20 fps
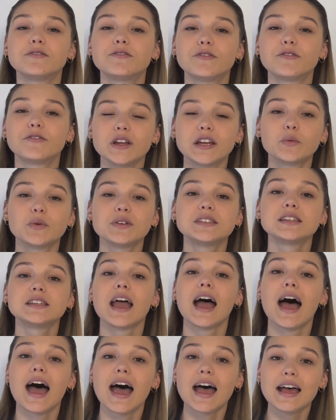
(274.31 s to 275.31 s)

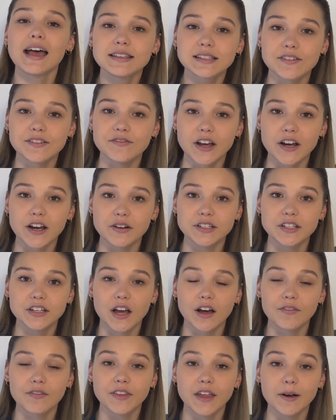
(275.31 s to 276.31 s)
frequency and
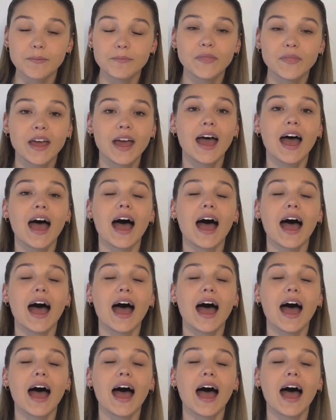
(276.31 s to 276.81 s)
severity of them?